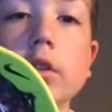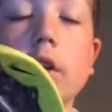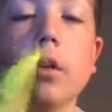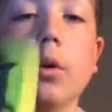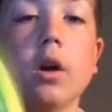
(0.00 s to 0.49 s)

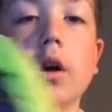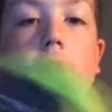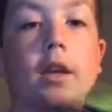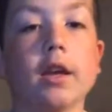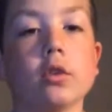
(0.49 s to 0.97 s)
So
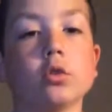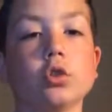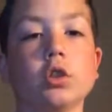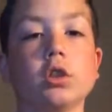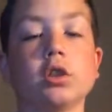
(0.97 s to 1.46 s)
yeah,
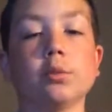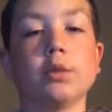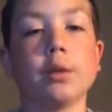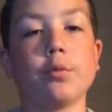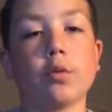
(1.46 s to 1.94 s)
those are just some
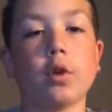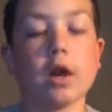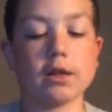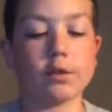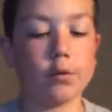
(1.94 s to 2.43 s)
tips for you
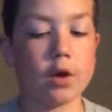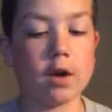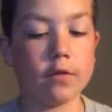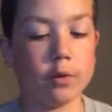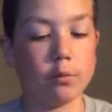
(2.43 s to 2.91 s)
guys. If you
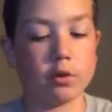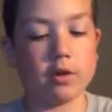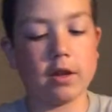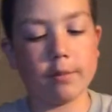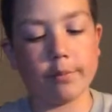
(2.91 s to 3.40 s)
have any more
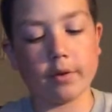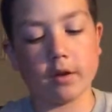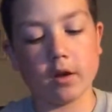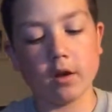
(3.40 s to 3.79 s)
tips,